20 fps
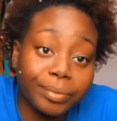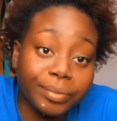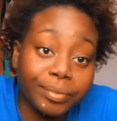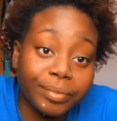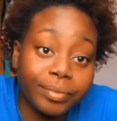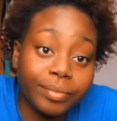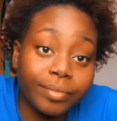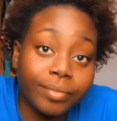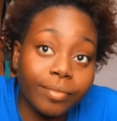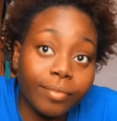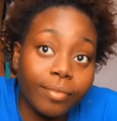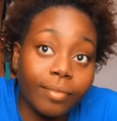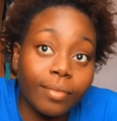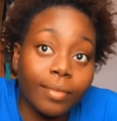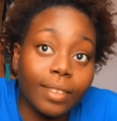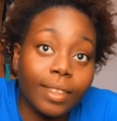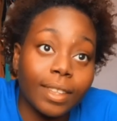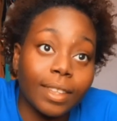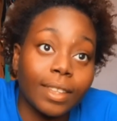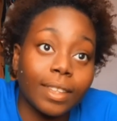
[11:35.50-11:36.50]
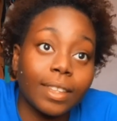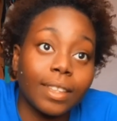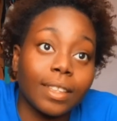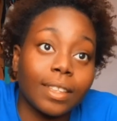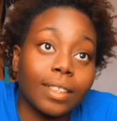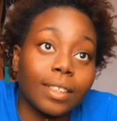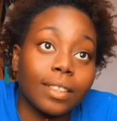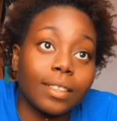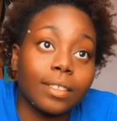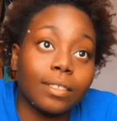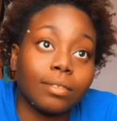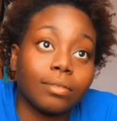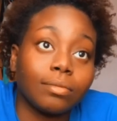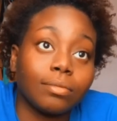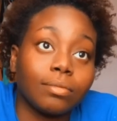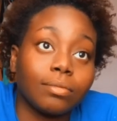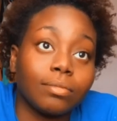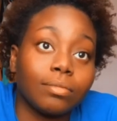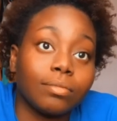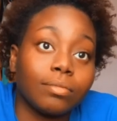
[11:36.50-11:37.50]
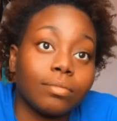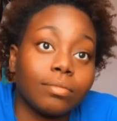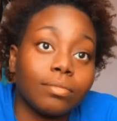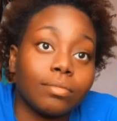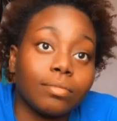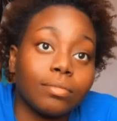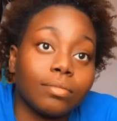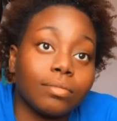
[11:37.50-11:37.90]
(no one is talking)